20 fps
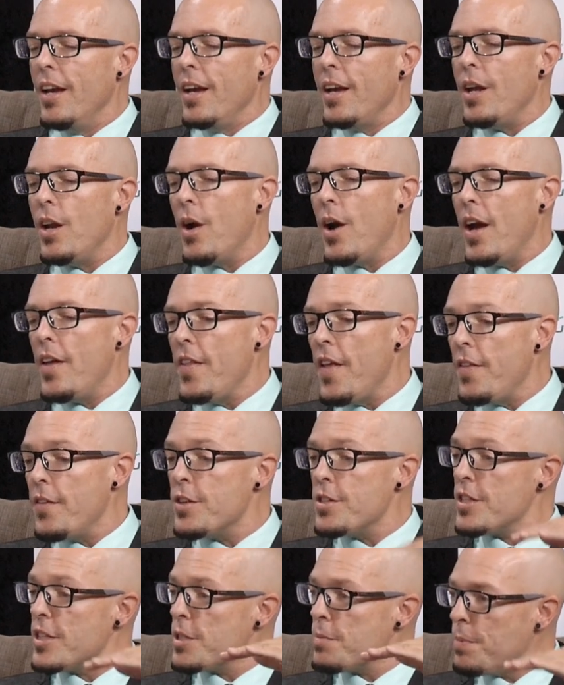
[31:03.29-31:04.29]
You know, and then
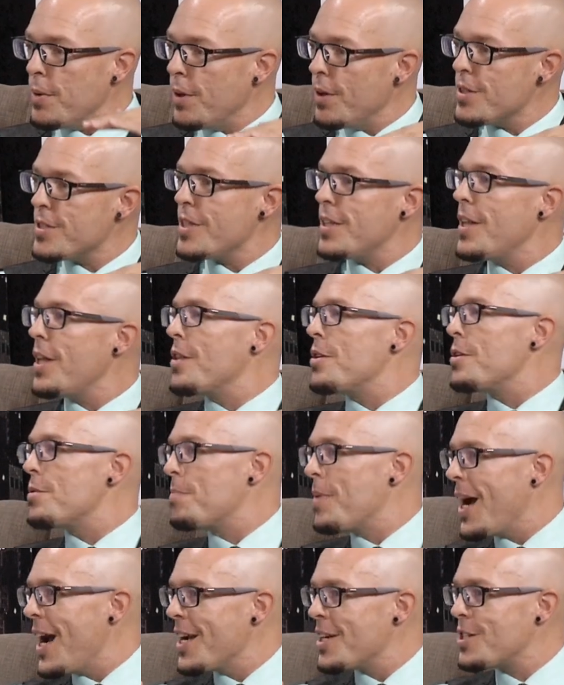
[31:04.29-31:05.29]
there's experience and then there's
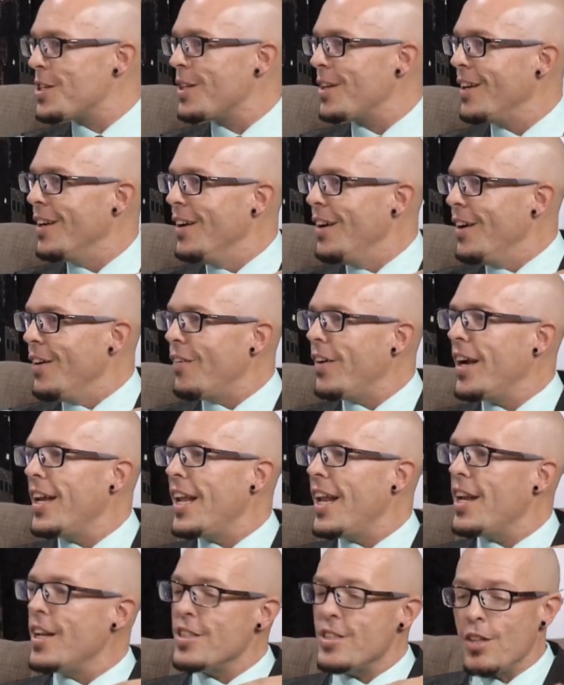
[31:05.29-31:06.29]
passion, right?
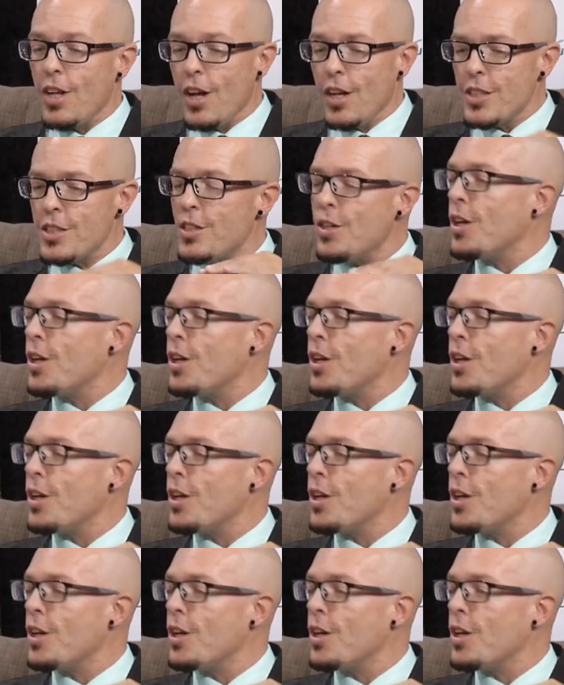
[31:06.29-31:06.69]
And as long as you